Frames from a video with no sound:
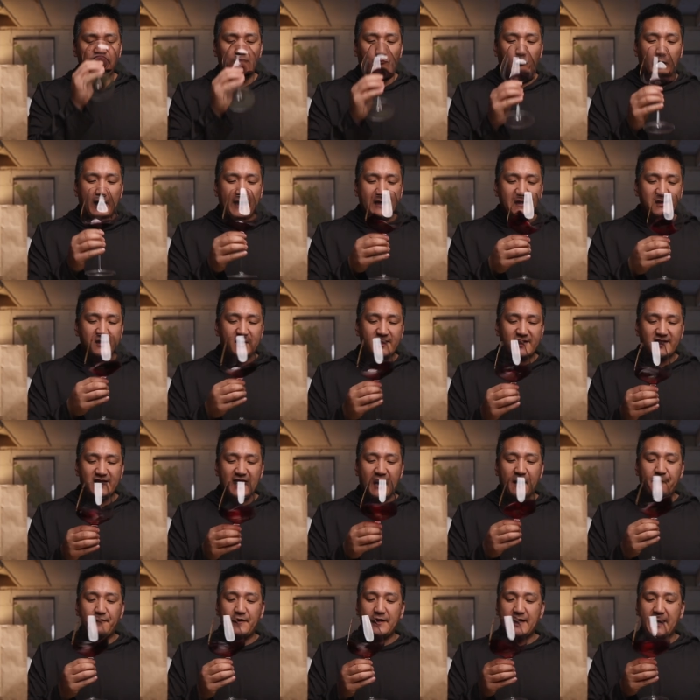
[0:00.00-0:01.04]
Wine
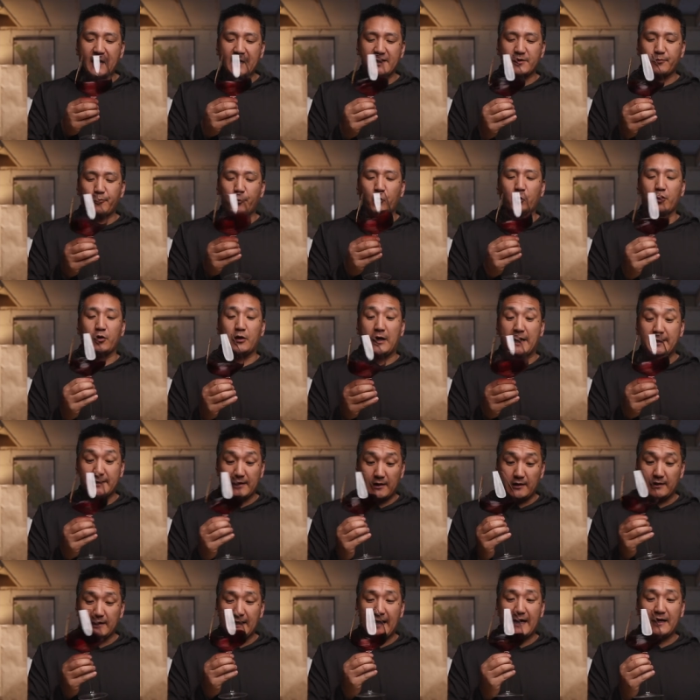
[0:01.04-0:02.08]
7 has more, has
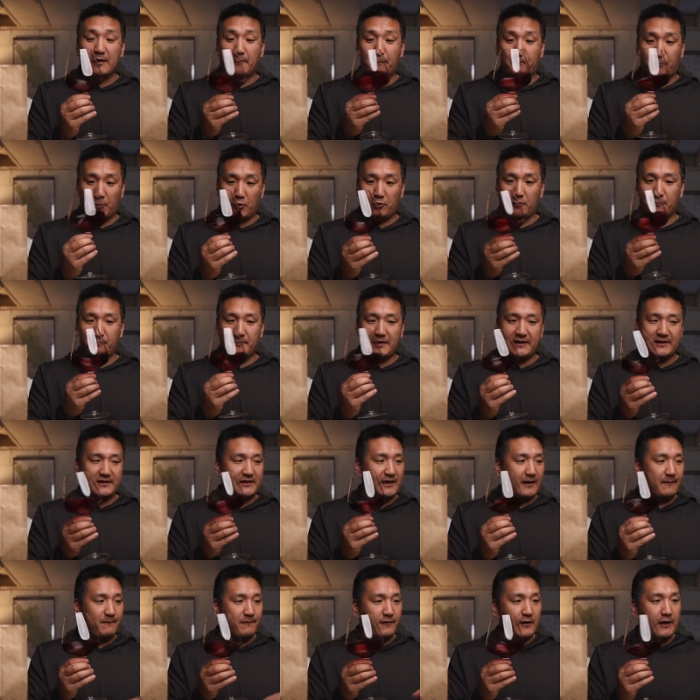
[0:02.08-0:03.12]
a lot of burnt meat
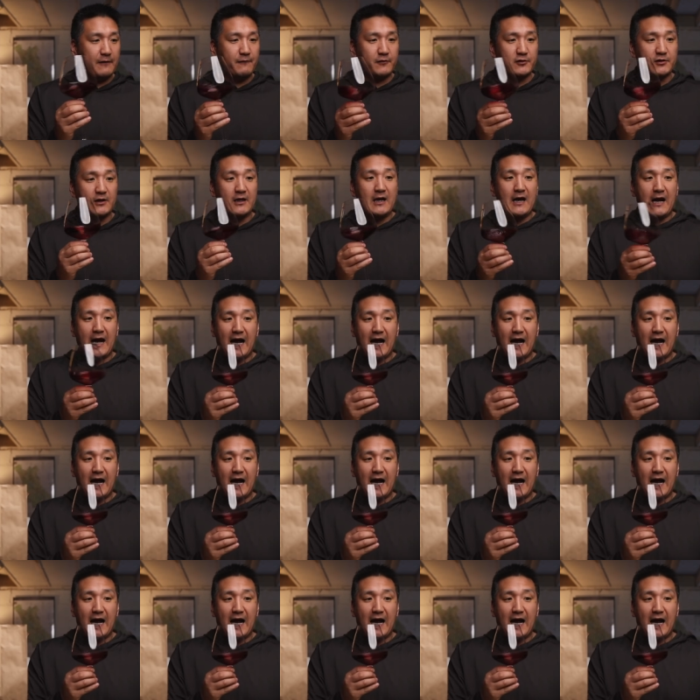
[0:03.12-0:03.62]
type flavors.